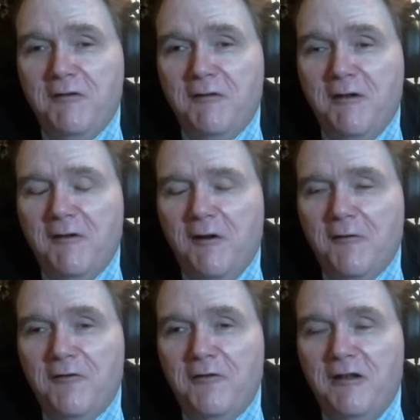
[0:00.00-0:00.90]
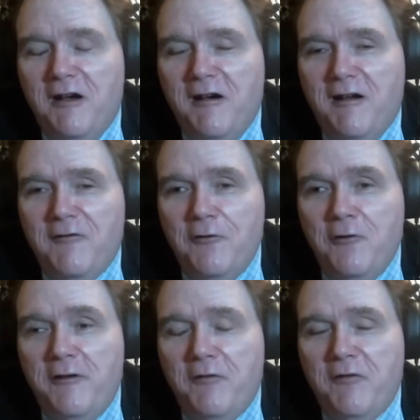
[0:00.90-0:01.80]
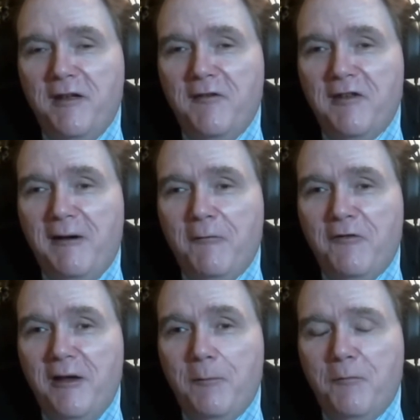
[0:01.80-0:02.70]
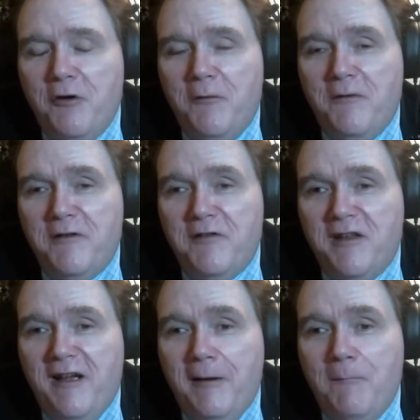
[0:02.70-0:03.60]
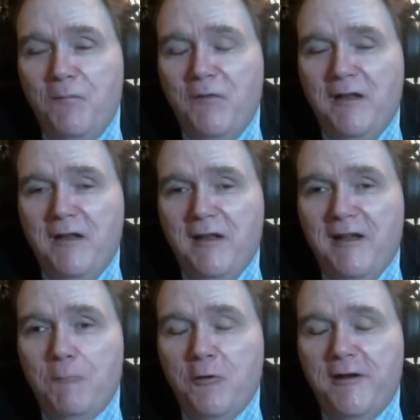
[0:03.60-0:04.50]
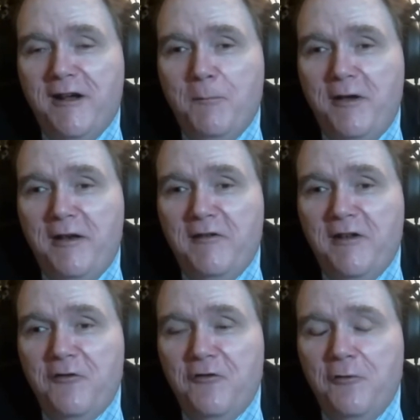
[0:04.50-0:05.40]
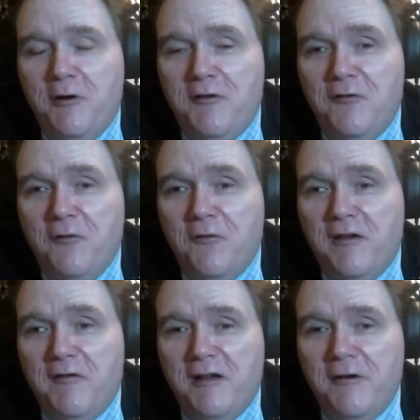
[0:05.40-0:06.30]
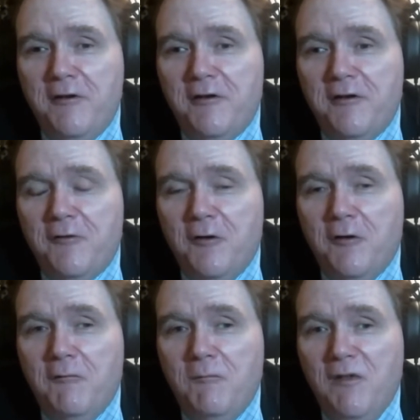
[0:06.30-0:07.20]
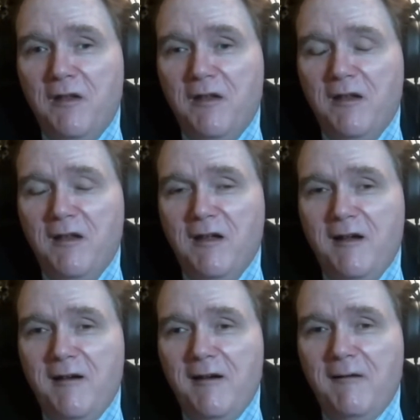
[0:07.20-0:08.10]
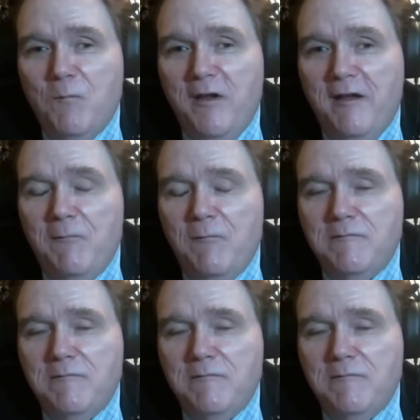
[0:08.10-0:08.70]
on doing the things that I was capable of at the time, and really not paying attention too much to the things I couldn't control. And